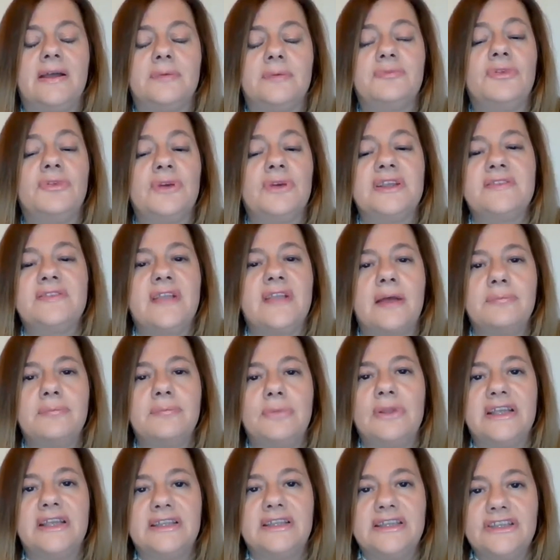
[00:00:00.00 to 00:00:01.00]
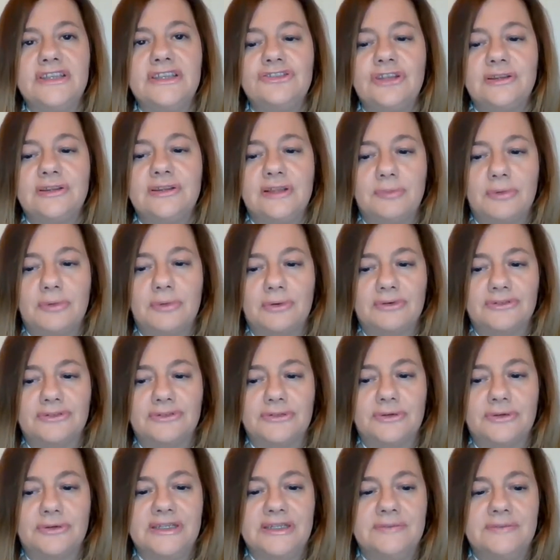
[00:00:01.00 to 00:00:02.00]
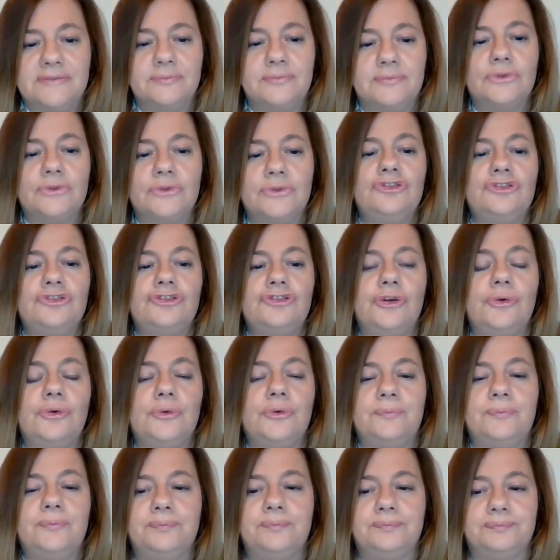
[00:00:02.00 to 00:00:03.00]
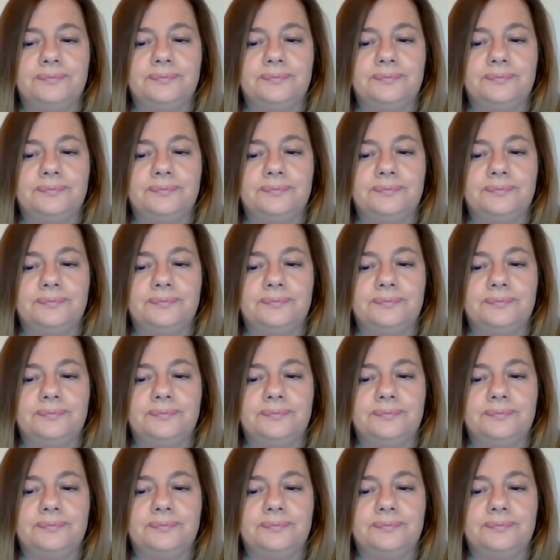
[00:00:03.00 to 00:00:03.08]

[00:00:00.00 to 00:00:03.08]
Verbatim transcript: for example, a kitchen laboratory, to show